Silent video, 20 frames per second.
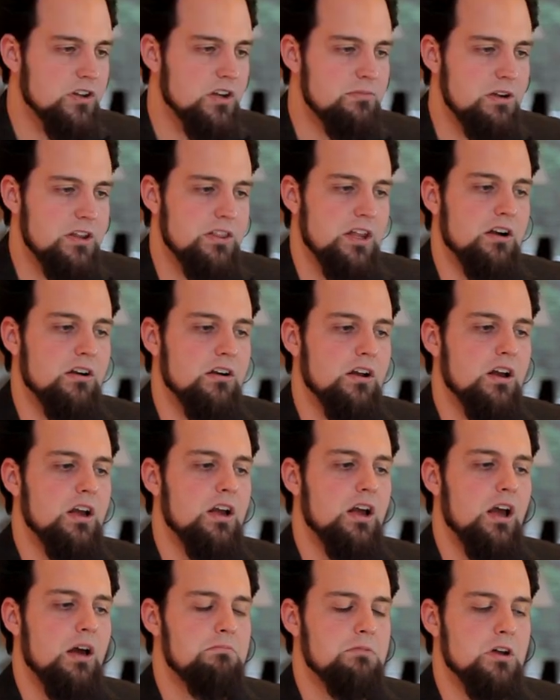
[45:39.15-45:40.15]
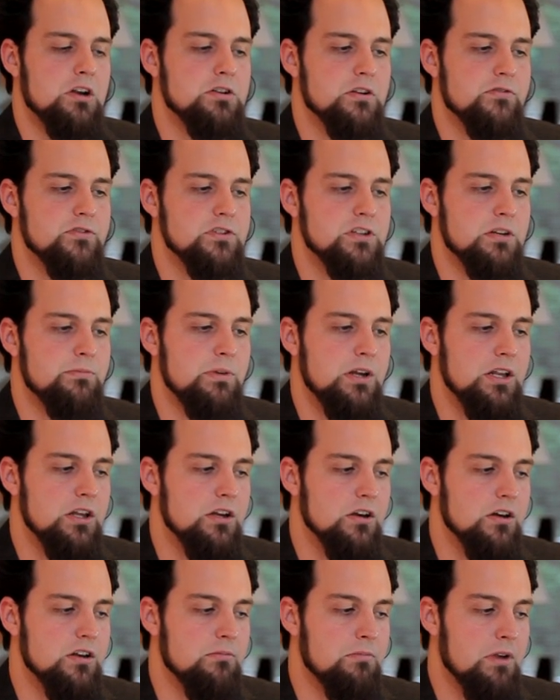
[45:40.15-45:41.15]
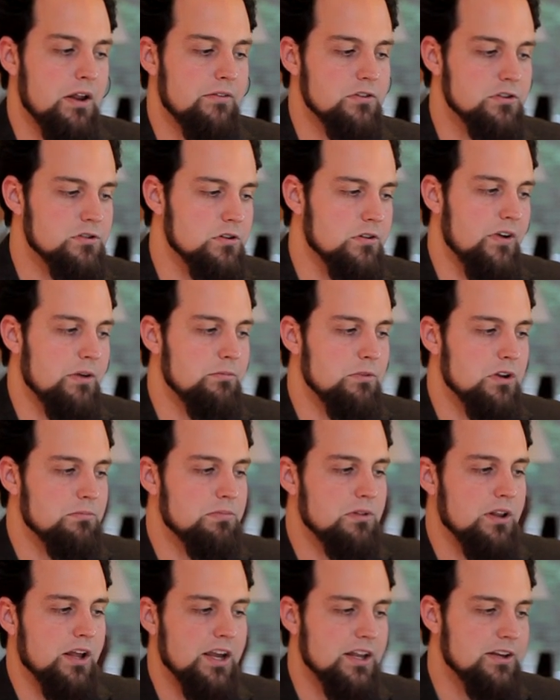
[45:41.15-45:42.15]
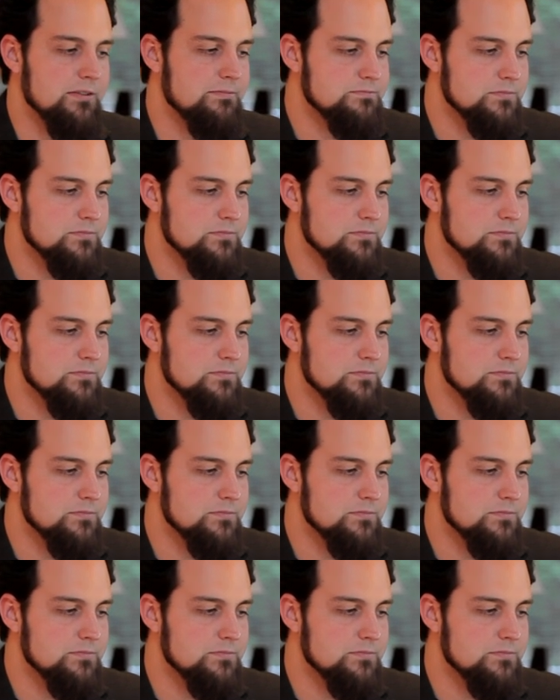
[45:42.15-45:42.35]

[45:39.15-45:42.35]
to be there. I'm not sure if it's going to be any good, and I'm not even sure if I'm going to play it.